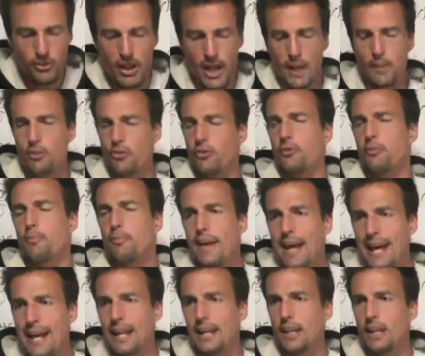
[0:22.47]
types of
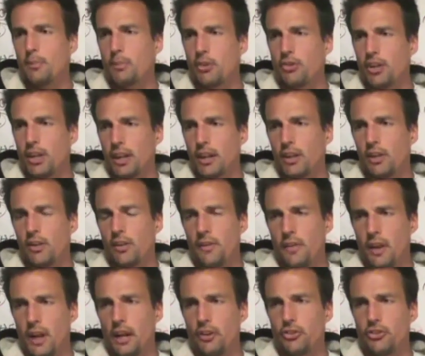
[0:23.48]
men in particular
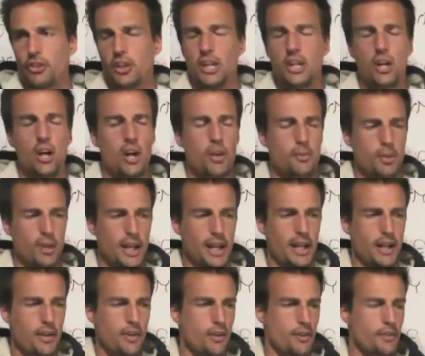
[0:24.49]
that I see on
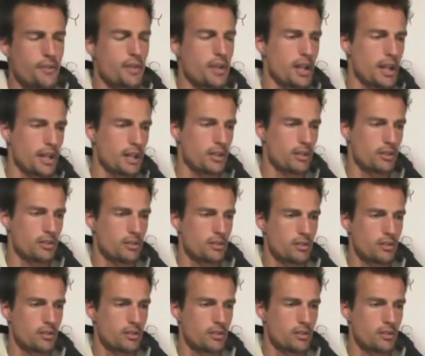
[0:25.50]
planet Earth today.